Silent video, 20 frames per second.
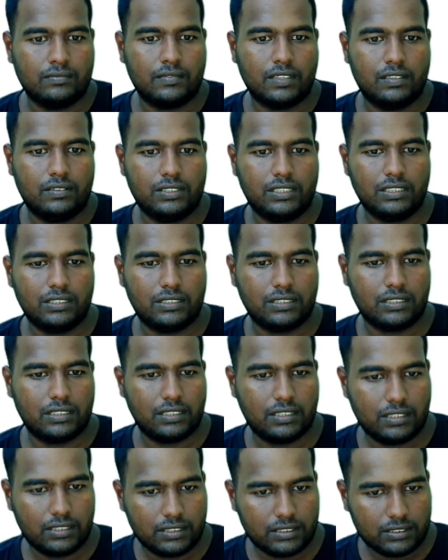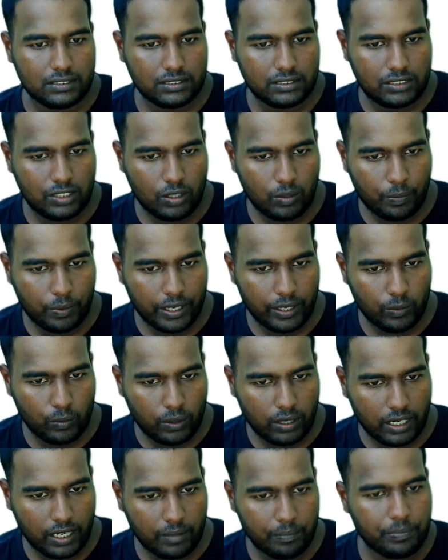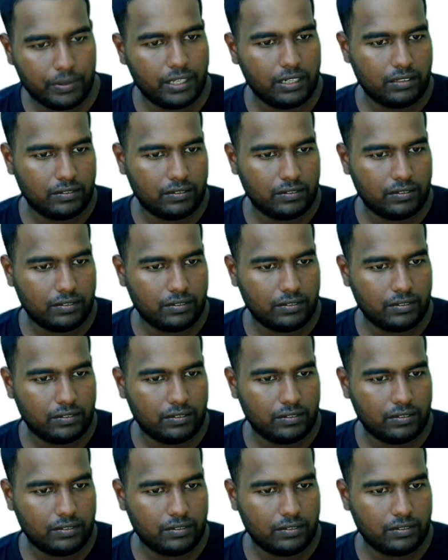which is 0.1 ampere,